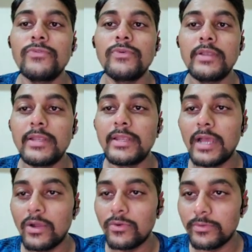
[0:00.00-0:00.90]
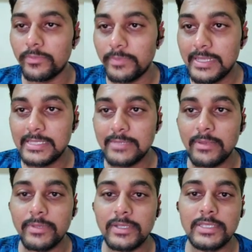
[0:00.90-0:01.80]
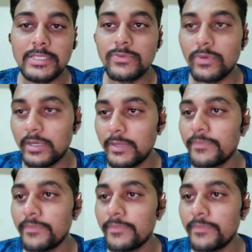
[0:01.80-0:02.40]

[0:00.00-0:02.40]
noun. Please remember this word.